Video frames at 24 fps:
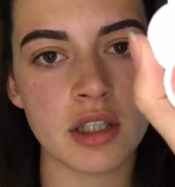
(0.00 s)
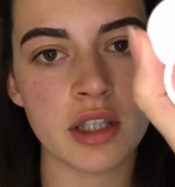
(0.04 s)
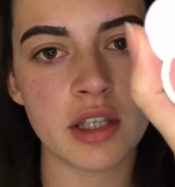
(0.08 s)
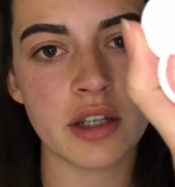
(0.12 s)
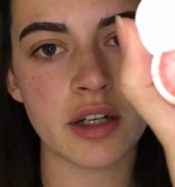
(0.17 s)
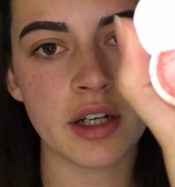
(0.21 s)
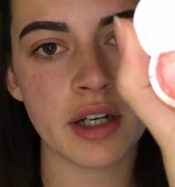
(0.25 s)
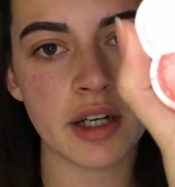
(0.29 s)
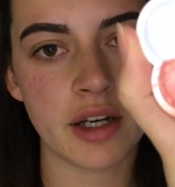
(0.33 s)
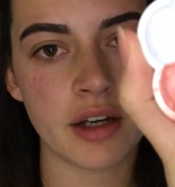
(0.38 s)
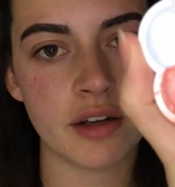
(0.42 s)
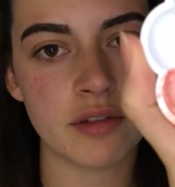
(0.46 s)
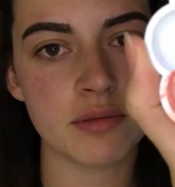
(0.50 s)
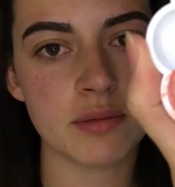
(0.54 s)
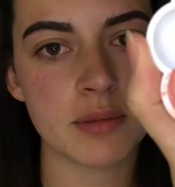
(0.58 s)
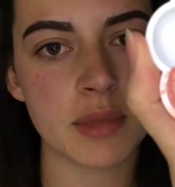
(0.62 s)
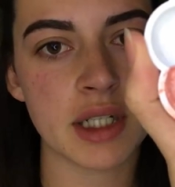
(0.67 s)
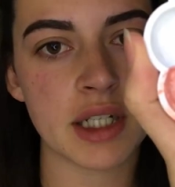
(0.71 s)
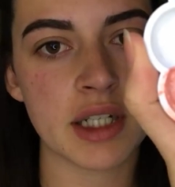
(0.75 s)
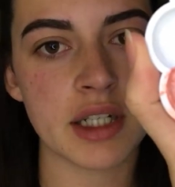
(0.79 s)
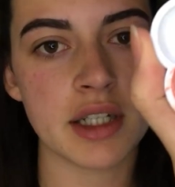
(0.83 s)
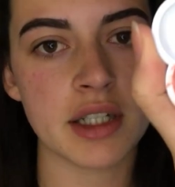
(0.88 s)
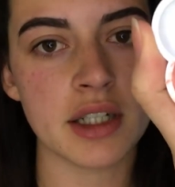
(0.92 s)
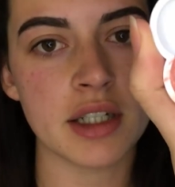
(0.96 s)
Here I have
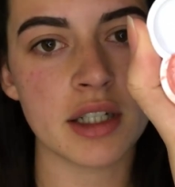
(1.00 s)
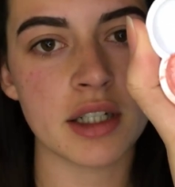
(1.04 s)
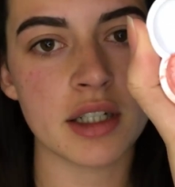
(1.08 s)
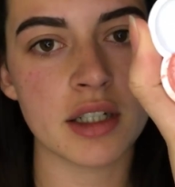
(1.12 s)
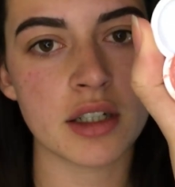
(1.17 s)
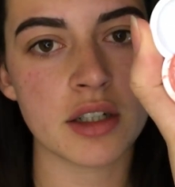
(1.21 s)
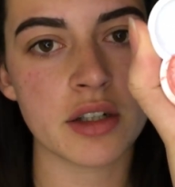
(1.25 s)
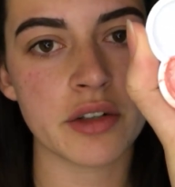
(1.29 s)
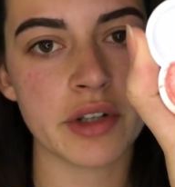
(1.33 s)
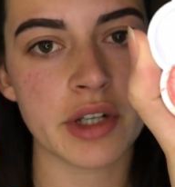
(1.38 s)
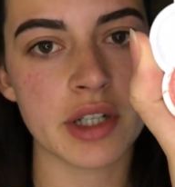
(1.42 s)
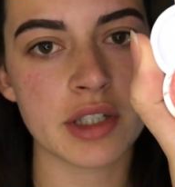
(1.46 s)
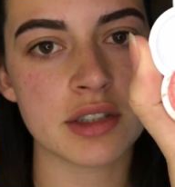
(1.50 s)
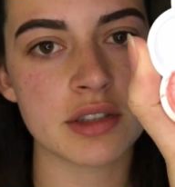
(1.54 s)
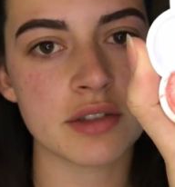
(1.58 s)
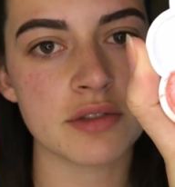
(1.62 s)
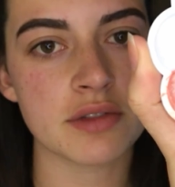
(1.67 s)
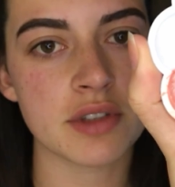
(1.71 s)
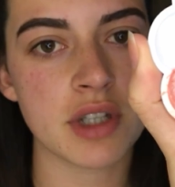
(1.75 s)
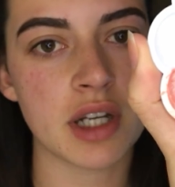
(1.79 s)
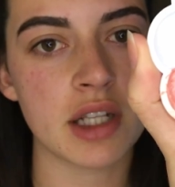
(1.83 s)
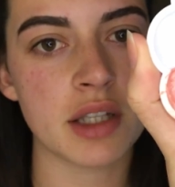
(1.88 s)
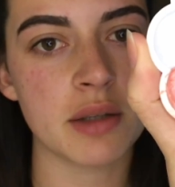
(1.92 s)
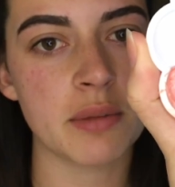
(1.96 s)
my uh, corrective
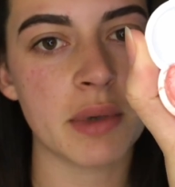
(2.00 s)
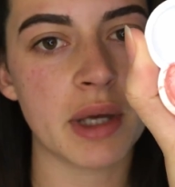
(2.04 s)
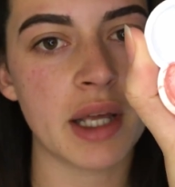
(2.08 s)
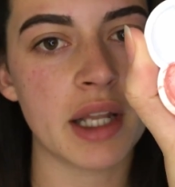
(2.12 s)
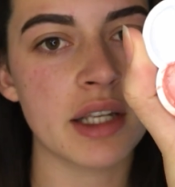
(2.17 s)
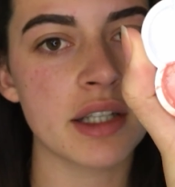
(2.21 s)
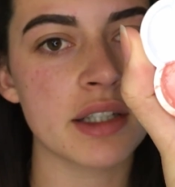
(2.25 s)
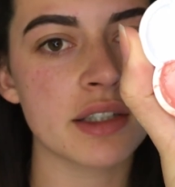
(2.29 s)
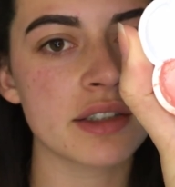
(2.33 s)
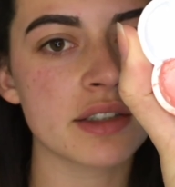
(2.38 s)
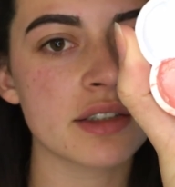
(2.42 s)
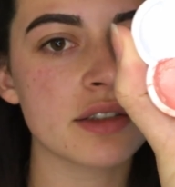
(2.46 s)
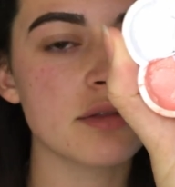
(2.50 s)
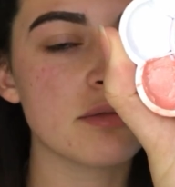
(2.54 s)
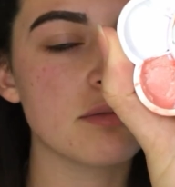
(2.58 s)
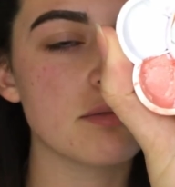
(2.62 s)
color palette